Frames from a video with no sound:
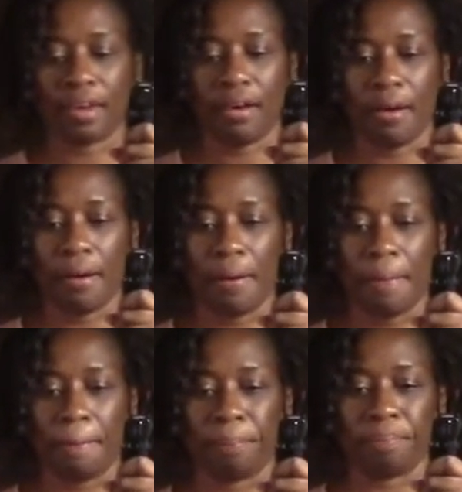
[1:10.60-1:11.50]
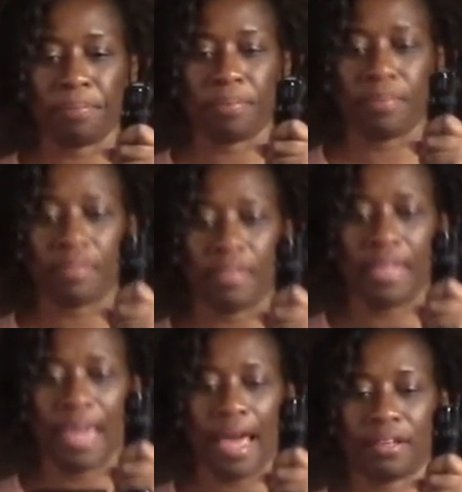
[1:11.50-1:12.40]
um,
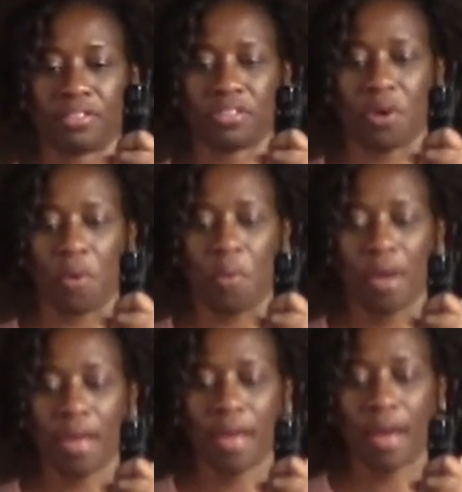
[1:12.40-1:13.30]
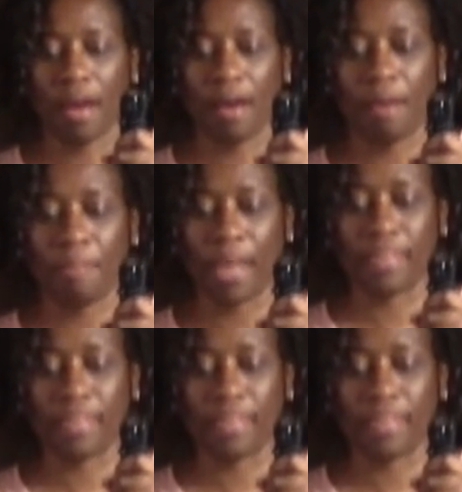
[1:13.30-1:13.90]
yeah, so um, I